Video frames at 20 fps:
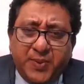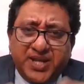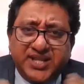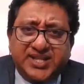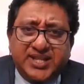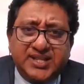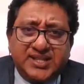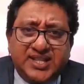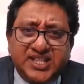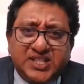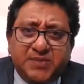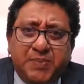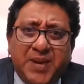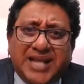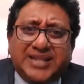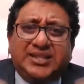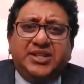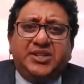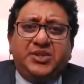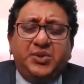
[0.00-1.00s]
expresses
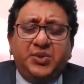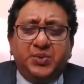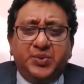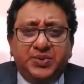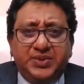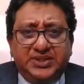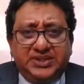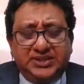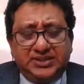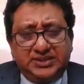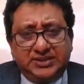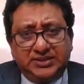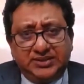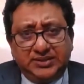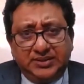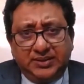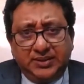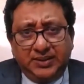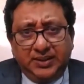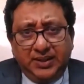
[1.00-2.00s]
his platitudes
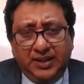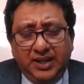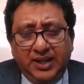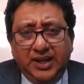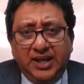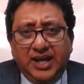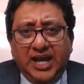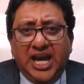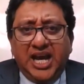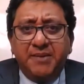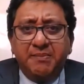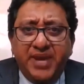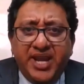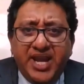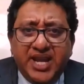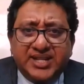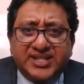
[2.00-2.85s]
and